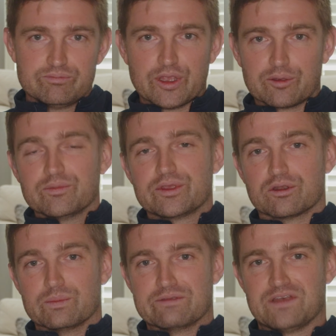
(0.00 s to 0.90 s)
you know
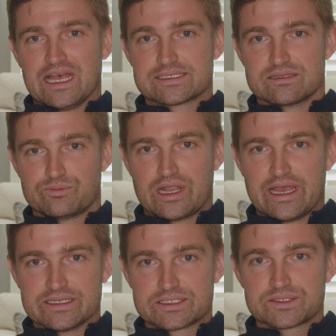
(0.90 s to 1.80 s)
going to be fast to the
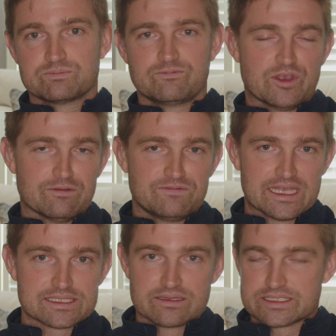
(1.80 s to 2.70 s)
prize, you know
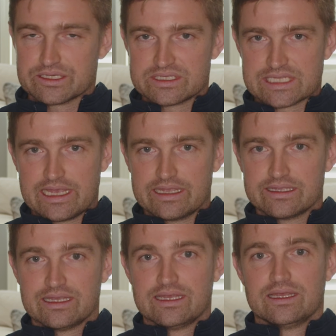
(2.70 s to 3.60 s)
fast to the Series A,